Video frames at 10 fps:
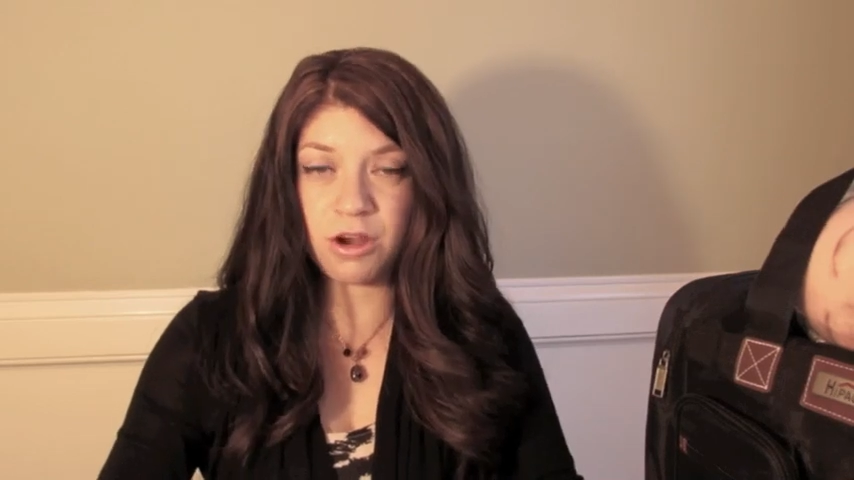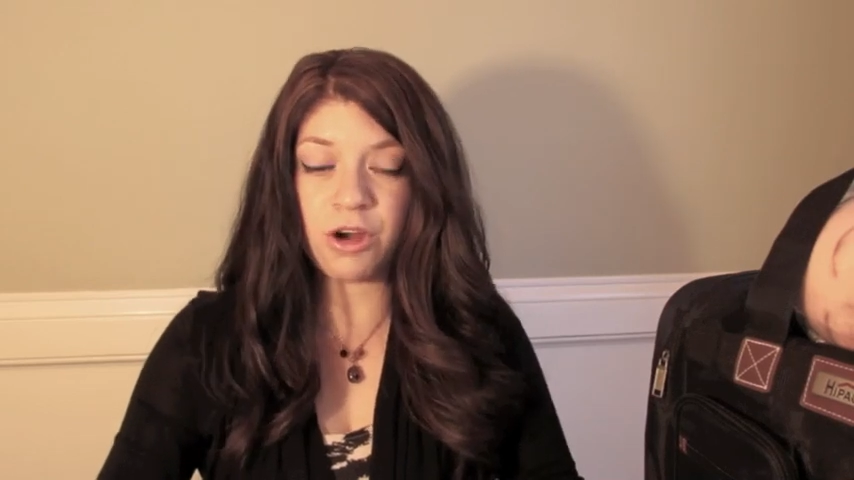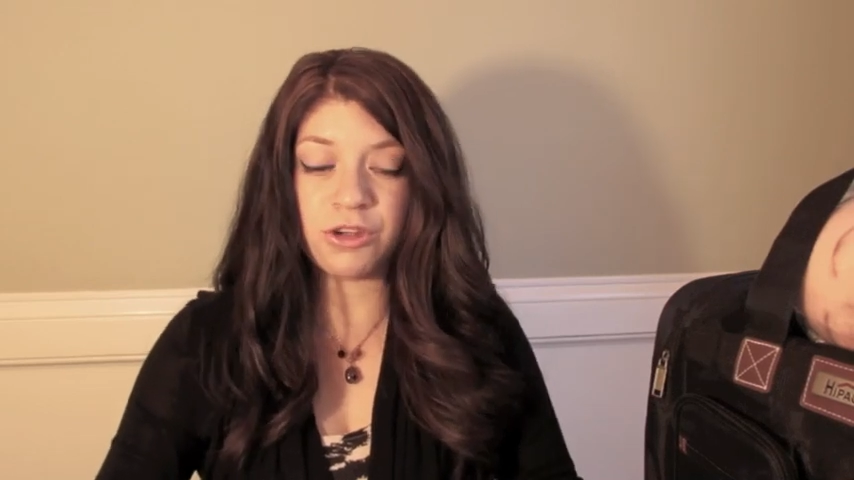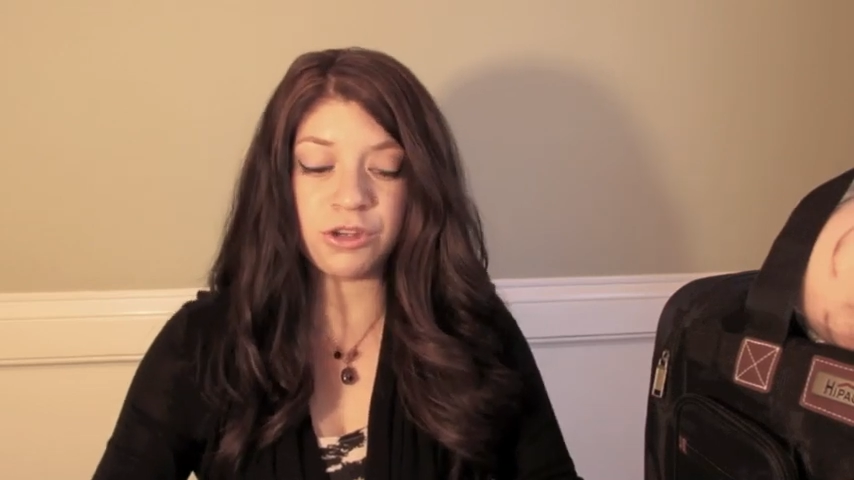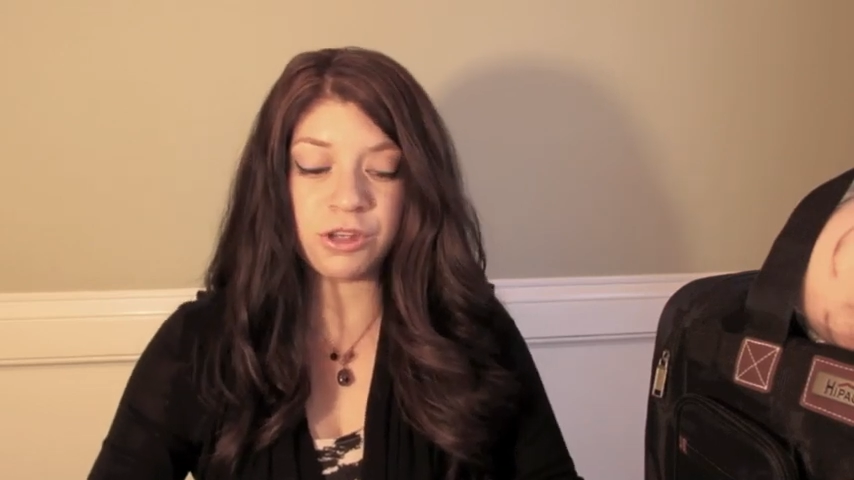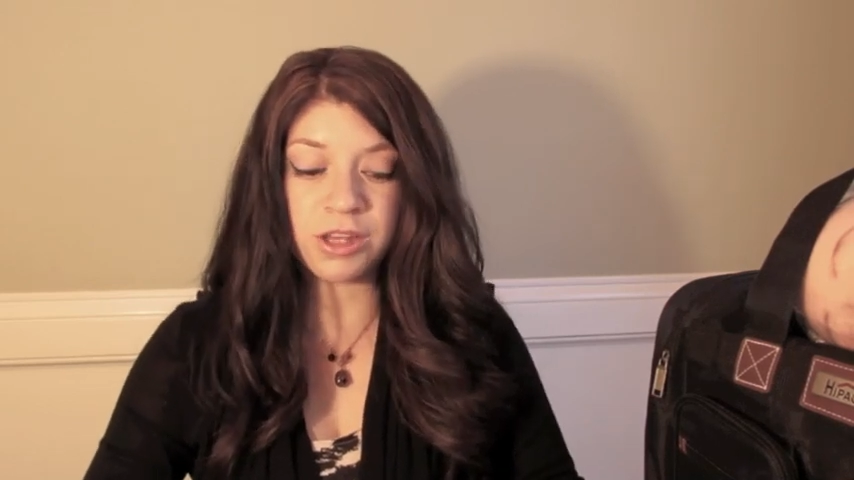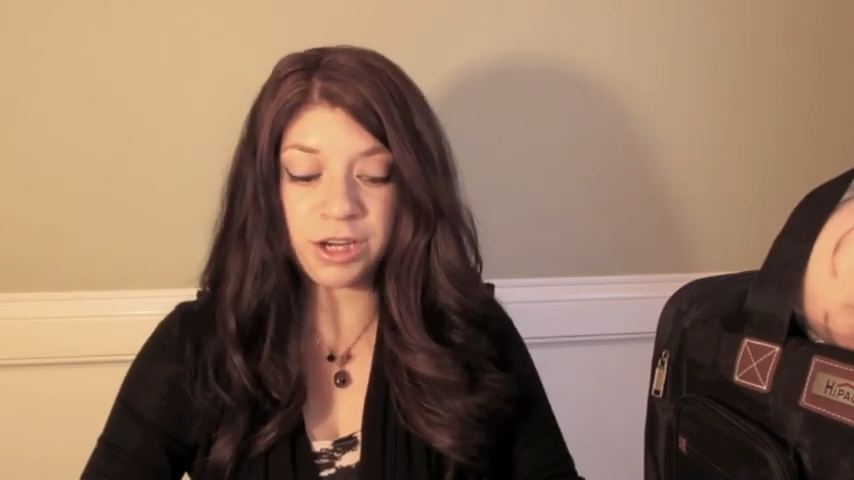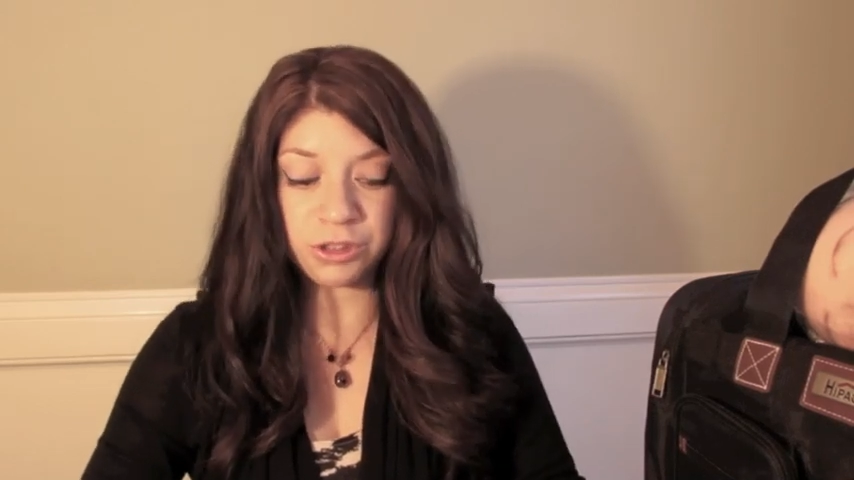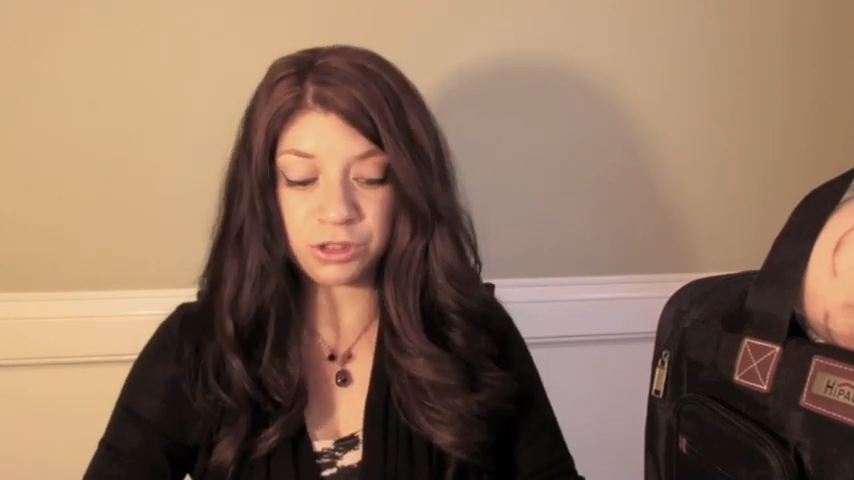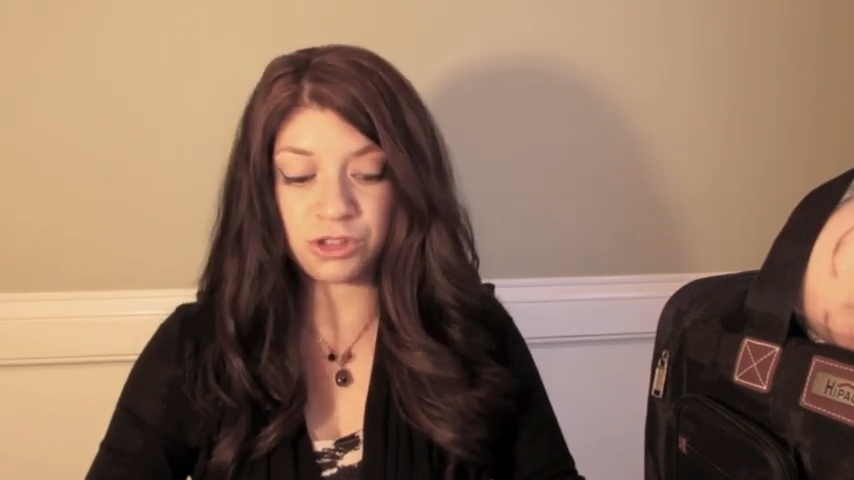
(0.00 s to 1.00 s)
all your
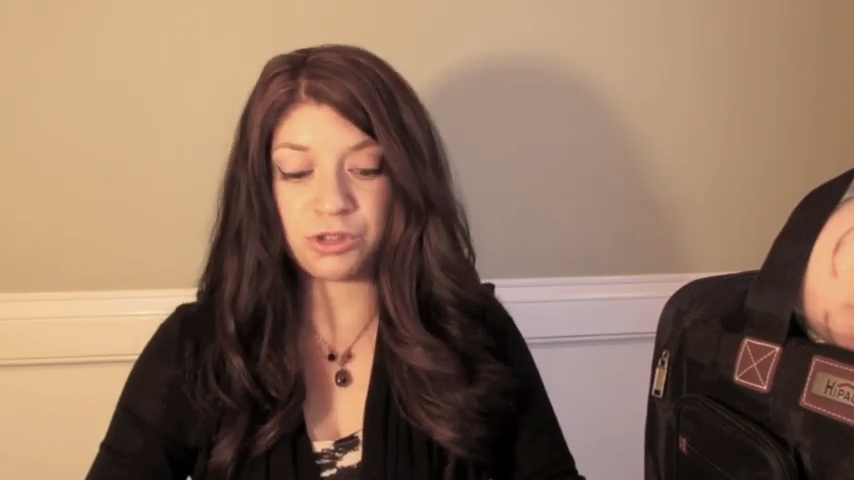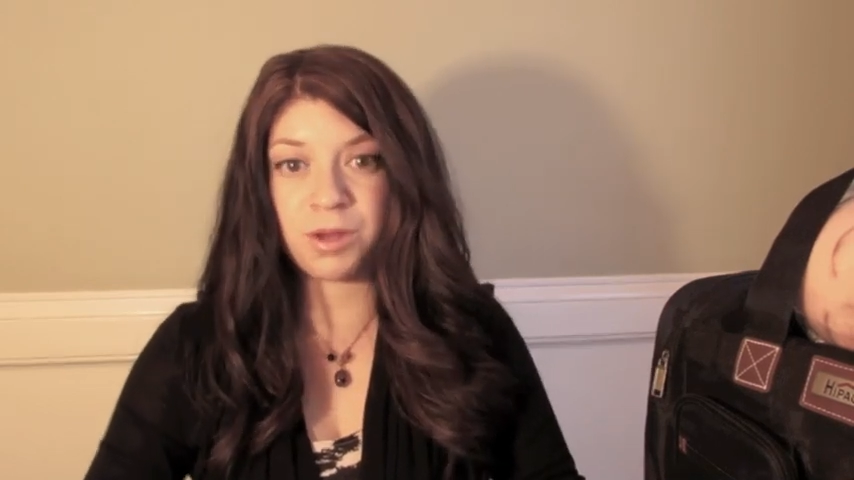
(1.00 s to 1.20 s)
letters, your